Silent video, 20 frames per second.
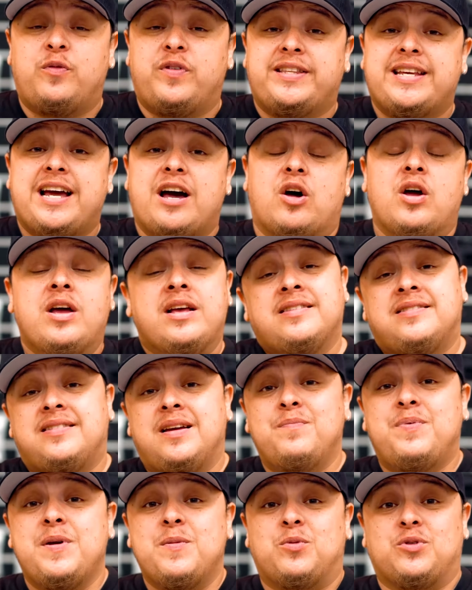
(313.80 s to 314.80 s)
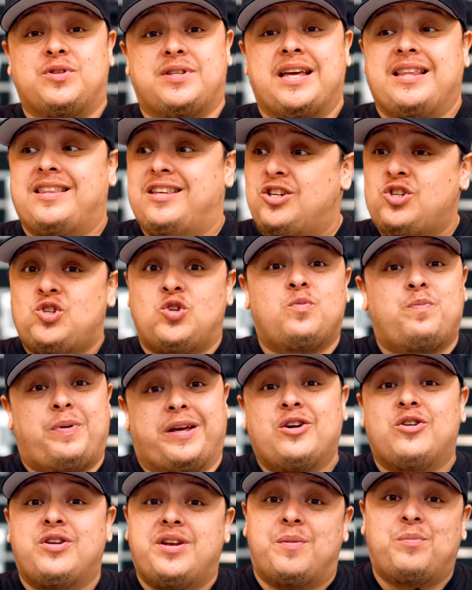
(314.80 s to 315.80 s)
a doubt. Some people say this should be
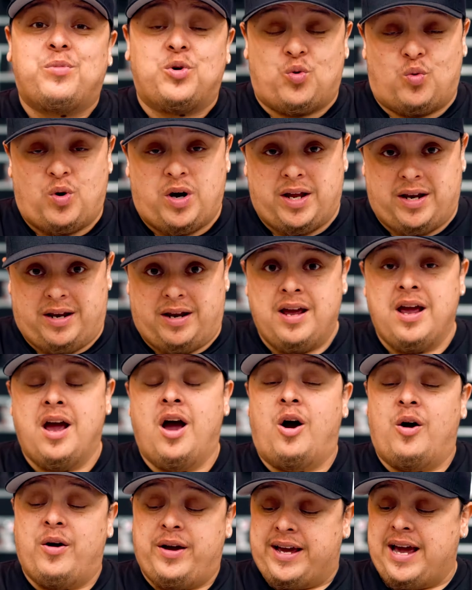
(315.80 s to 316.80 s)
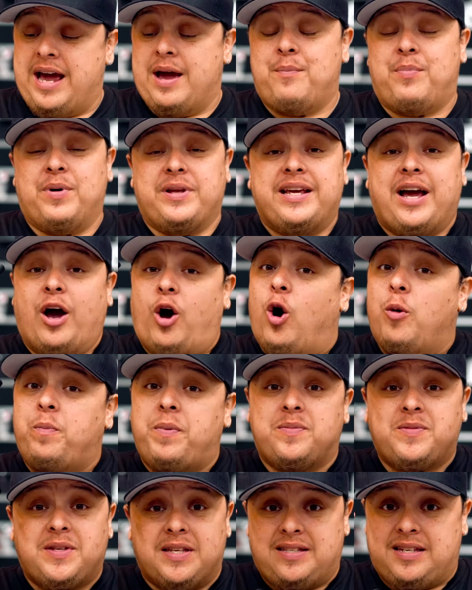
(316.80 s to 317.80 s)
your number 1, okay? But yeah,
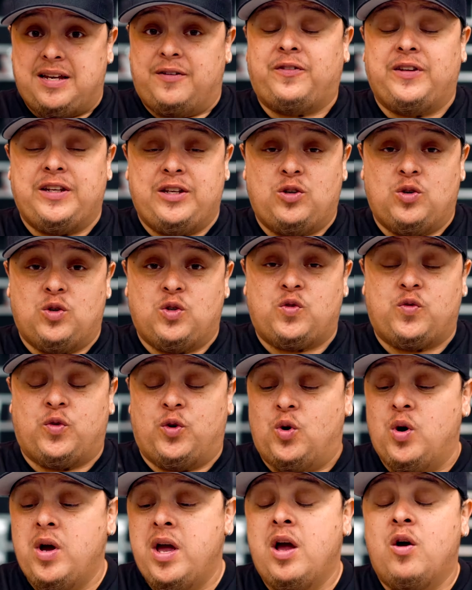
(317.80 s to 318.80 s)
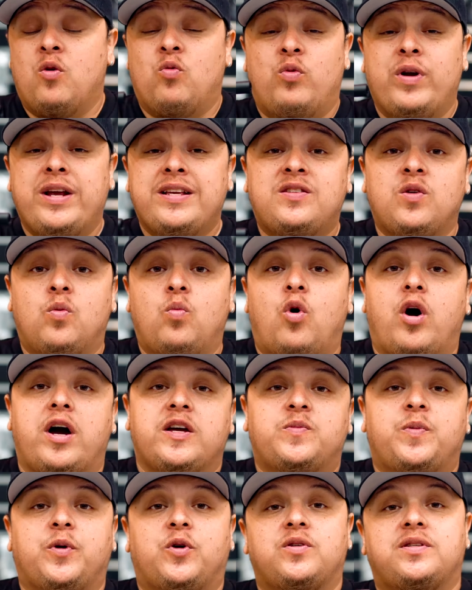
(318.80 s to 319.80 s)
Hopups are definitely useful. Reason why
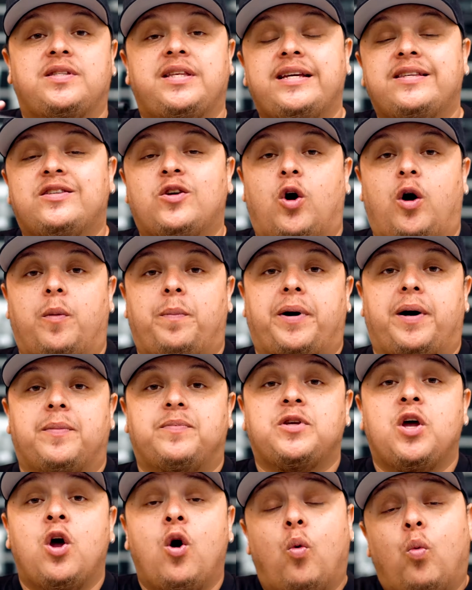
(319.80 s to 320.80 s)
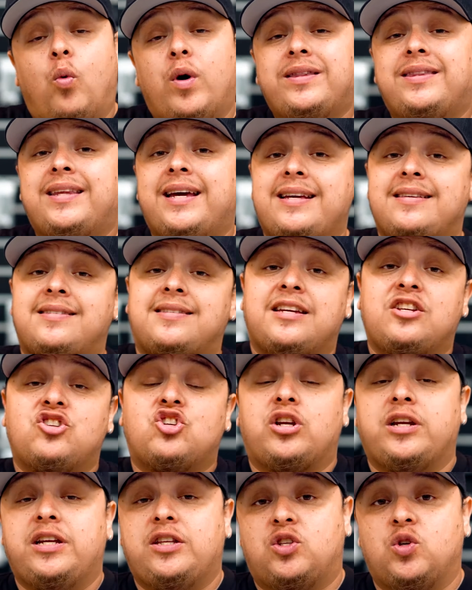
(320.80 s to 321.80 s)
is because these Hopups, what they
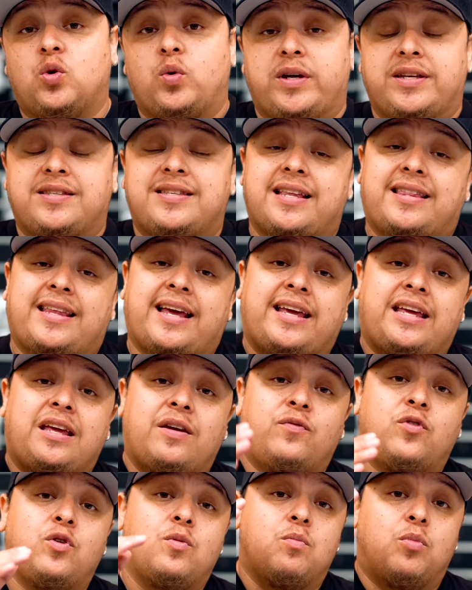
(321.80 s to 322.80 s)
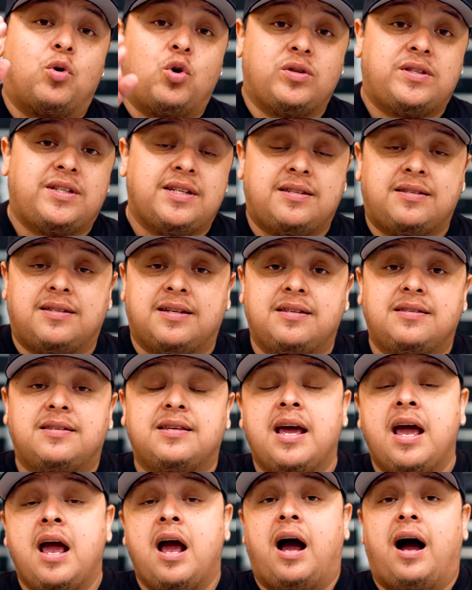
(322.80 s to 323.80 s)
essentially do is that they give you more distance
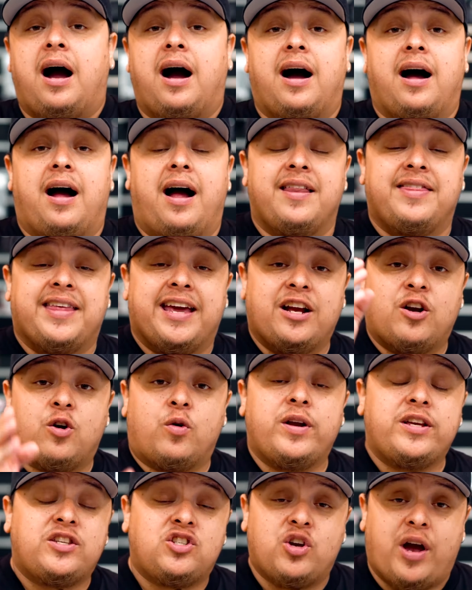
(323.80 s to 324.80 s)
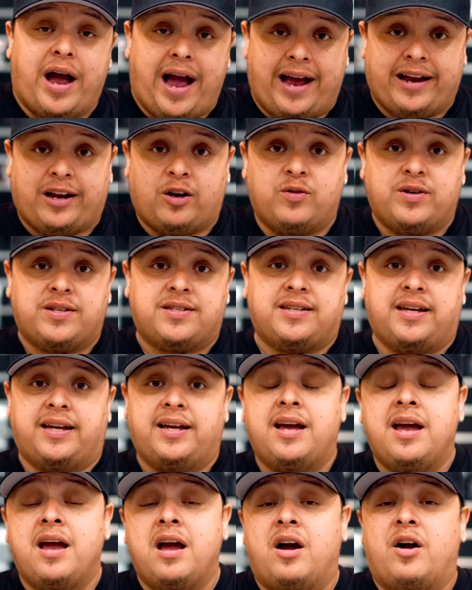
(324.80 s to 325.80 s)
and they increase your
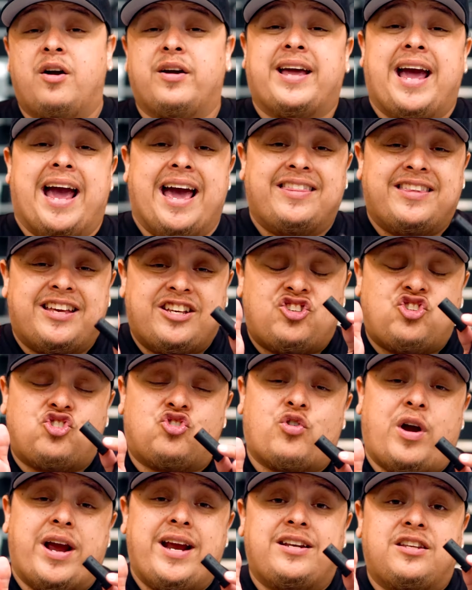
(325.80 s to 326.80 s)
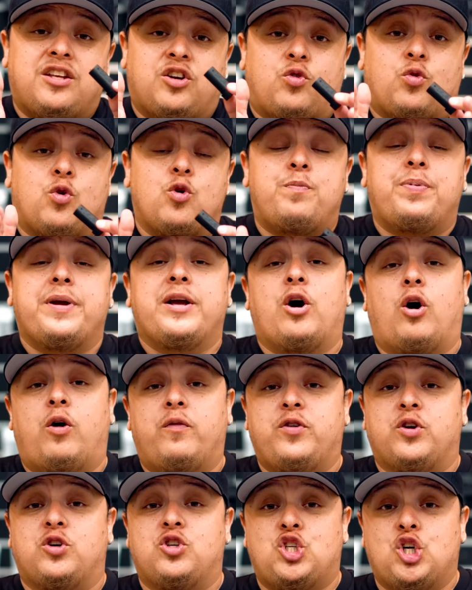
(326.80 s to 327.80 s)
accuracy, okay? And they straighten the grouping
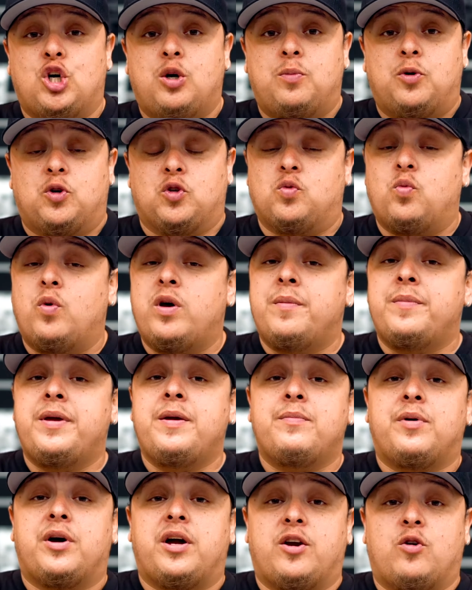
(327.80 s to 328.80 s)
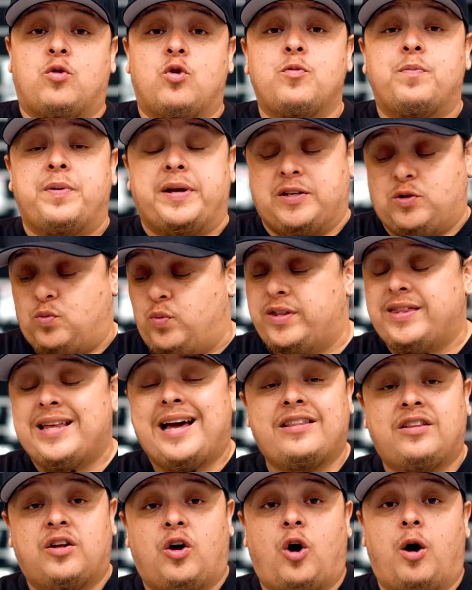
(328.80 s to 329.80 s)
of your gel balls. What I mean by grouping is
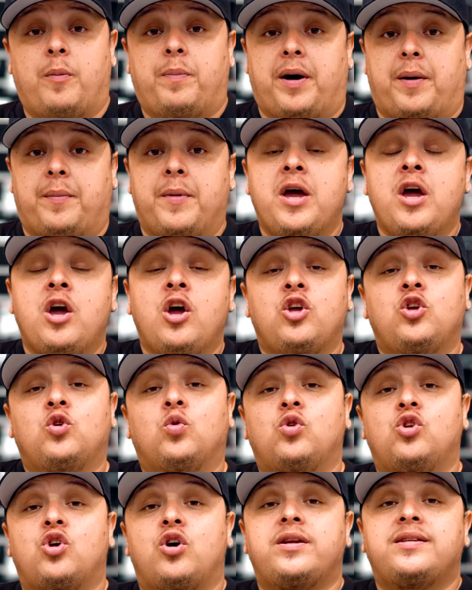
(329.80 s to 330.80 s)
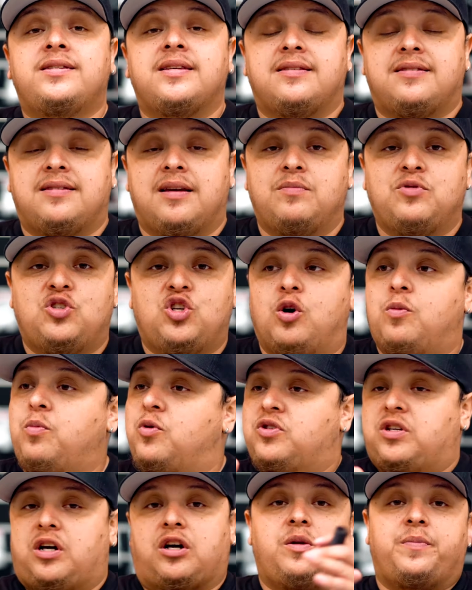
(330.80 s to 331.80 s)
without the Hopup, you will notice that some gel
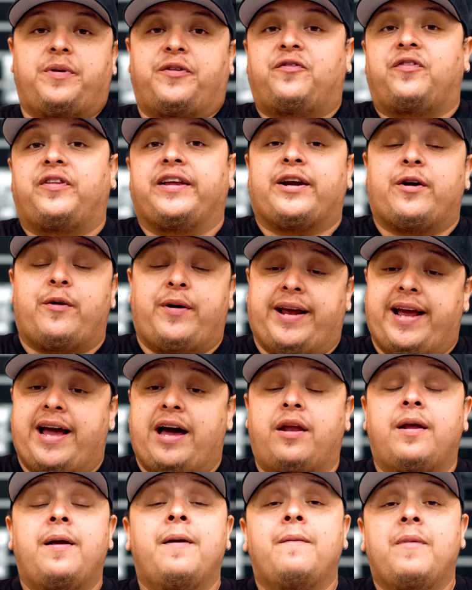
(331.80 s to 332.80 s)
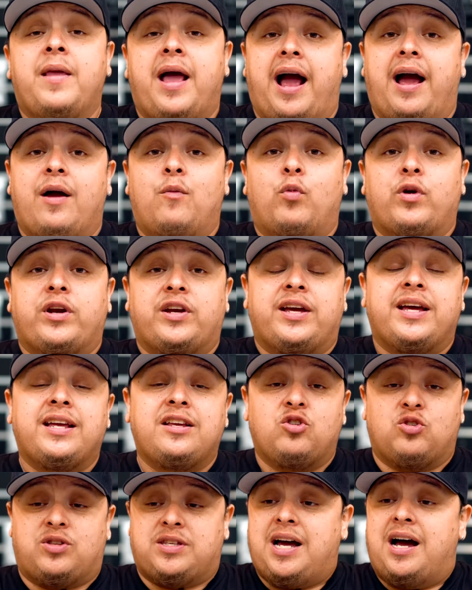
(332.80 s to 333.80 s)
balls are going to be flickering out, and when you hit
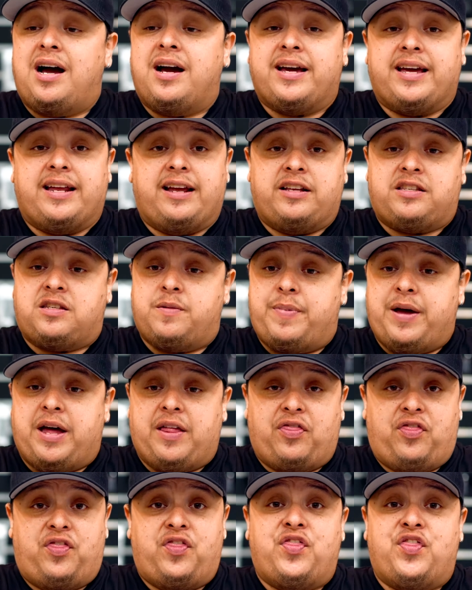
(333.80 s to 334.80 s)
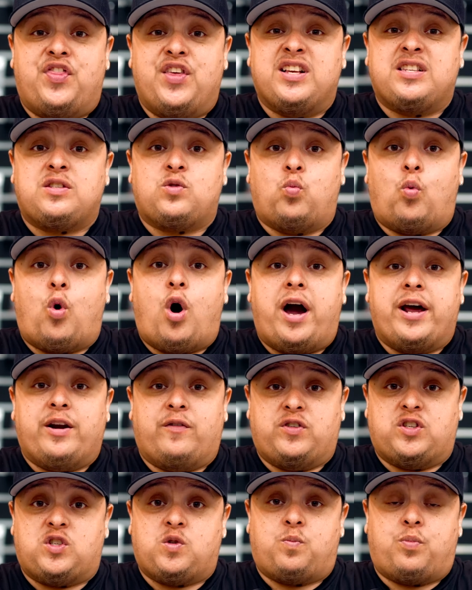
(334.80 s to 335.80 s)
your target, it's about this wide
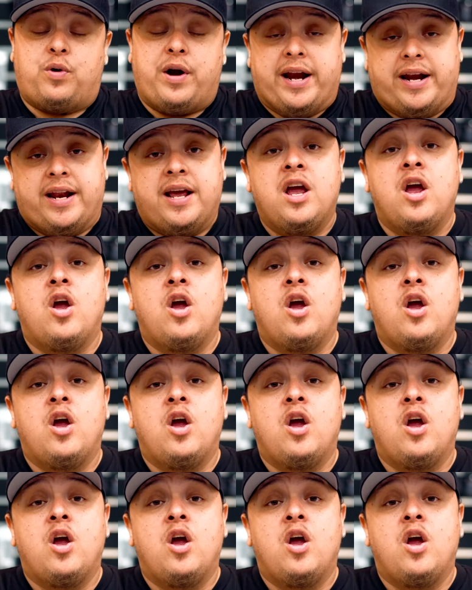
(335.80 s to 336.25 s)
of a spread.